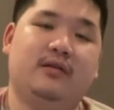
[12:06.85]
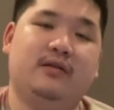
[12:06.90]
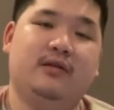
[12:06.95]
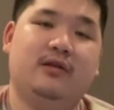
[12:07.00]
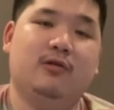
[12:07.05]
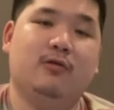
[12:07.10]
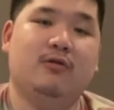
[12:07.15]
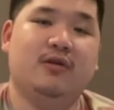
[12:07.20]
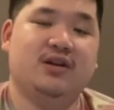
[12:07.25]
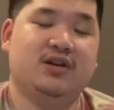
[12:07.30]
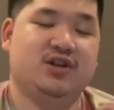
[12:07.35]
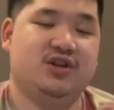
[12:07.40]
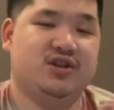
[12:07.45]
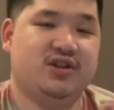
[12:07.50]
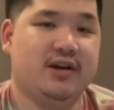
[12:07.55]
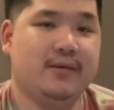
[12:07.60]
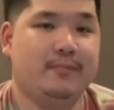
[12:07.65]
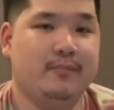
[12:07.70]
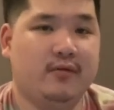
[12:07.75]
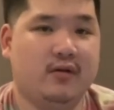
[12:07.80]
Logan
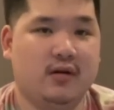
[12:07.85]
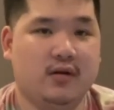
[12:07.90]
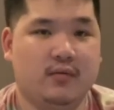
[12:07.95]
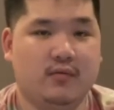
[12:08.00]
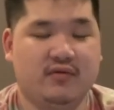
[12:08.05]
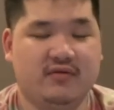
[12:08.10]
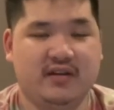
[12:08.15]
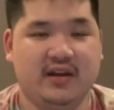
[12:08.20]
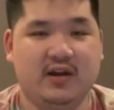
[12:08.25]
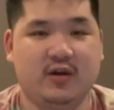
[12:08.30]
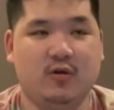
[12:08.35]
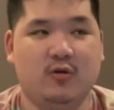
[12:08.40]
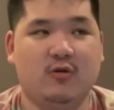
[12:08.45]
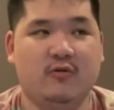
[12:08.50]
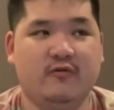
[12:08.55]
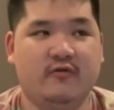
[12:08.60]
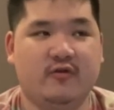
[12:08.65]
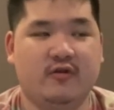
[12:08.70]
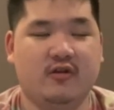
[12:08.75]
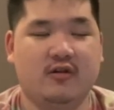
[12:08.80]
Shepherd will take
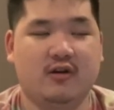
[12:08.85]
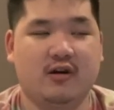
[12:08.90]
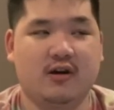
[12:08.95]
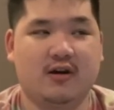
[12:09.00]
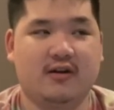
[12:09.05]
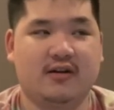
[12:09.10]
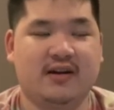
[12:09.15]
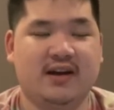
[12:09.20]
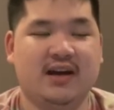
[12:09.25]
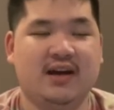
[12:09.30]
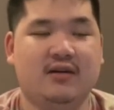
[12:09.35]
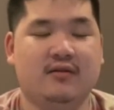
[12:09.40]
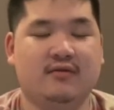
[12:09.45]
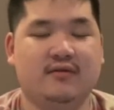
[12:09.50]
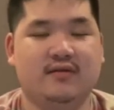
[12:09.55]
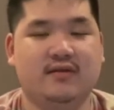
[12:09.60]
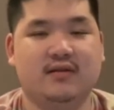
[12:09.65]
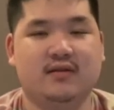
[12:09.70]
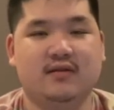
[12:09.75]
over our account,